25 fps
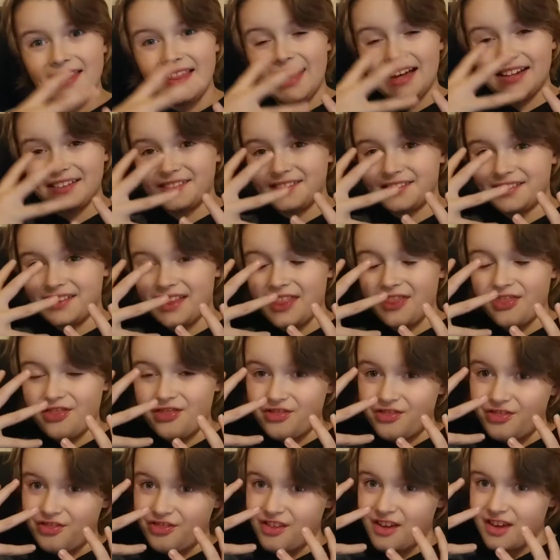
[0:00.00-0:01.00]

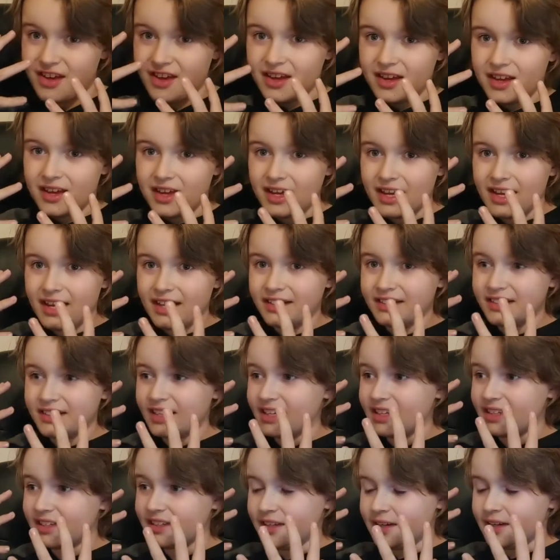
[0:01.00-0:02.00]

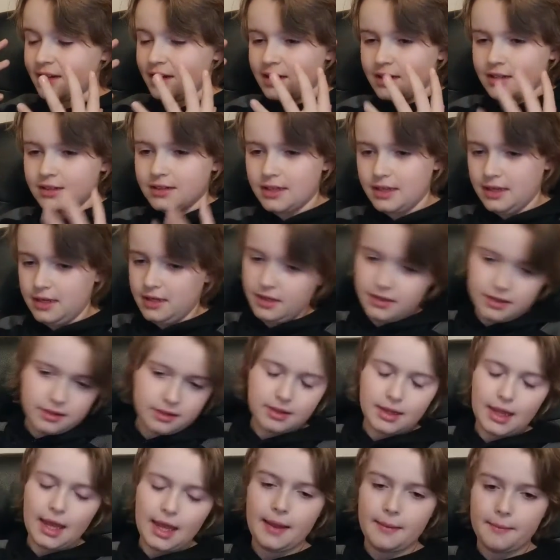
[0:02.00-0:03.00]
and then
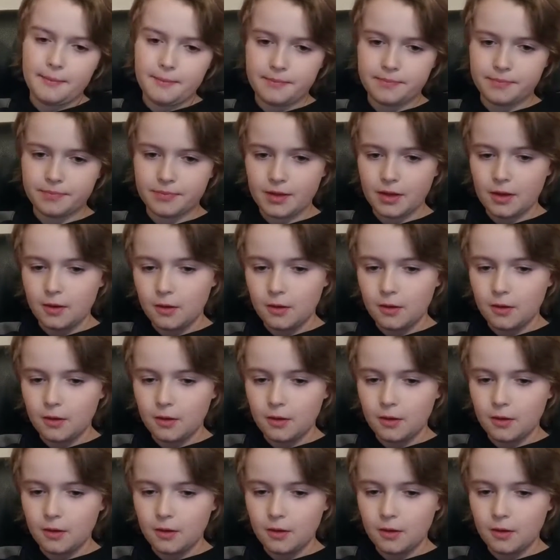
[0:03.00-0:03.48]
they escape.